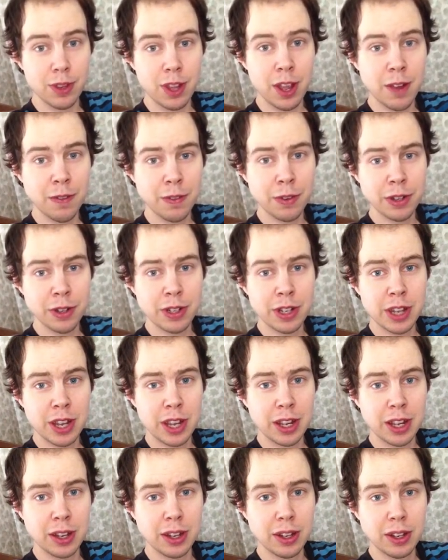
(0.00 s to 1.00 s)
every
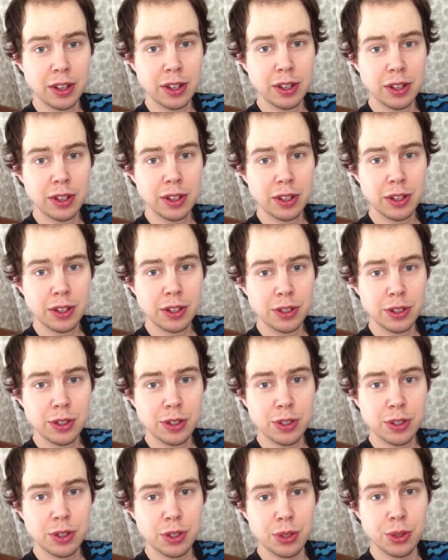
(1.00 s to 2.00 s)
day
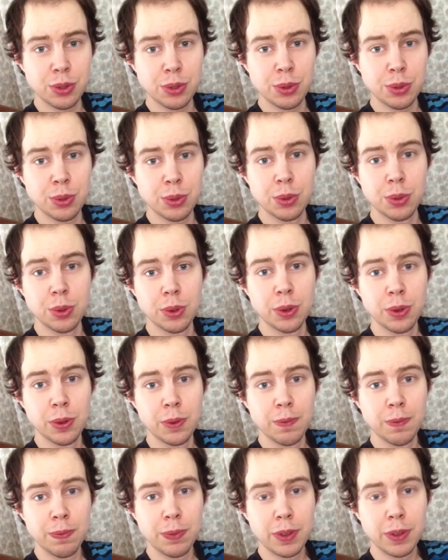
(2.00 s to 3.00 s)
to
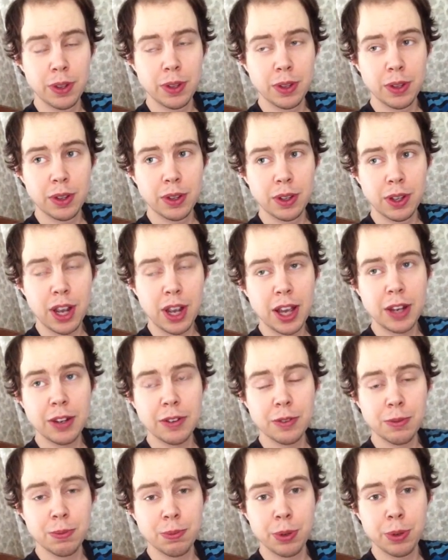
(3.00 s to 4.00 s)
kind
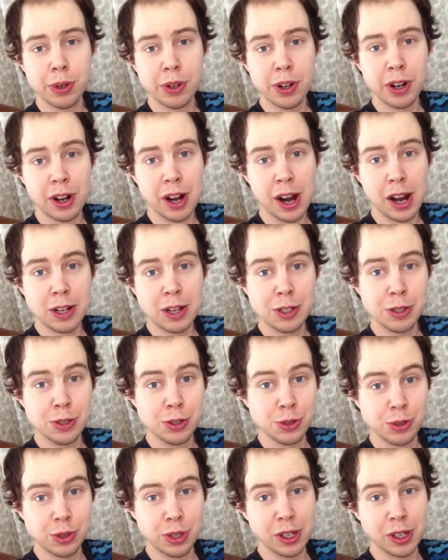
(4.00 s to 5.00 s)
of put our eyes
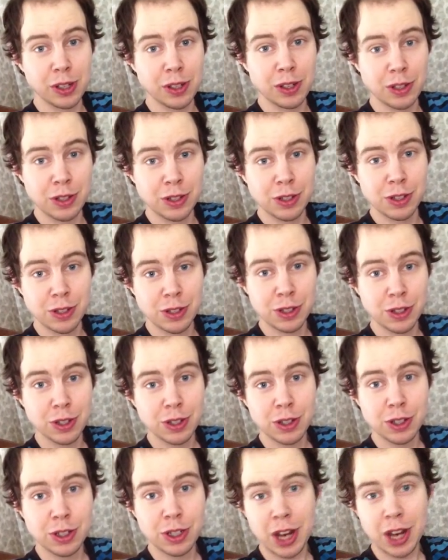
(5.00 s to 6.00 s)
through like this
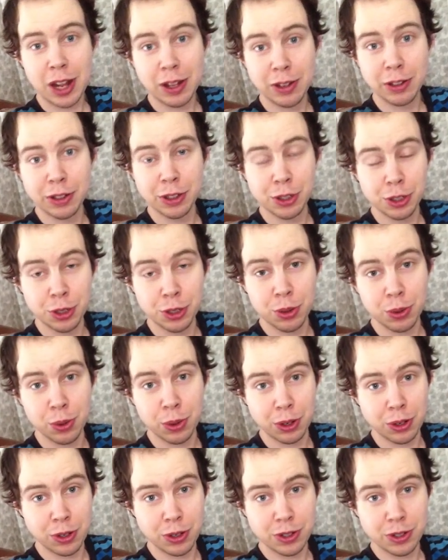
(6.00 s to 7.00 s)
challenge
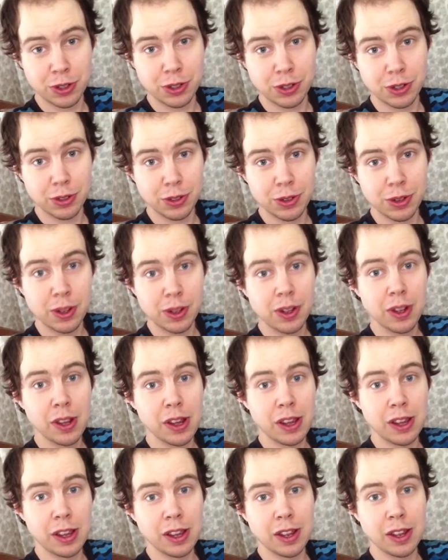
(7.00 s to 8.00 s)
course
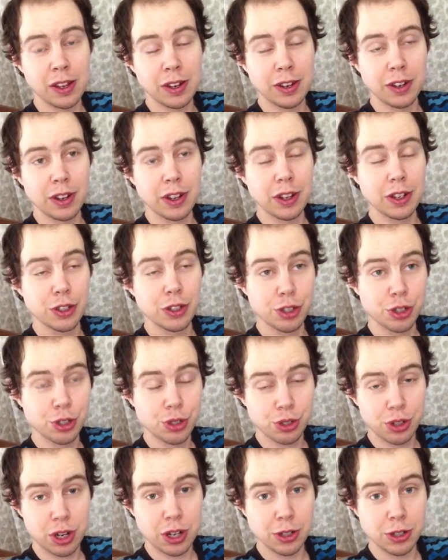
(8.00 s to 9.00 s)
and
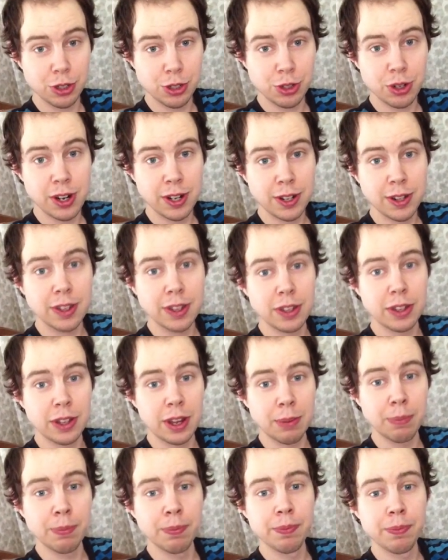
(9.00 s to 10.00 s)
and strengthen
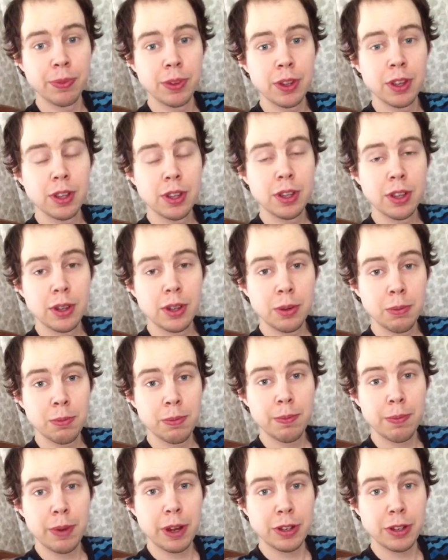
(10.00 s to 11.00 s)
them
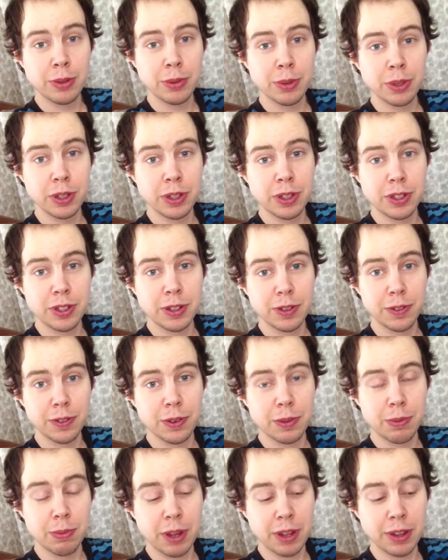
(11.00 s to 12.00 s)
by doing these
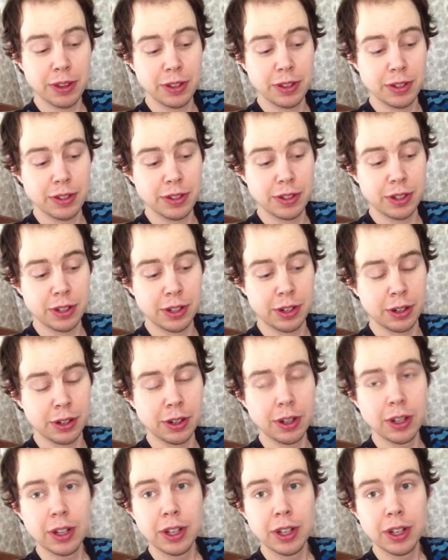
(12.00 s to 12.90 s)
different methods here.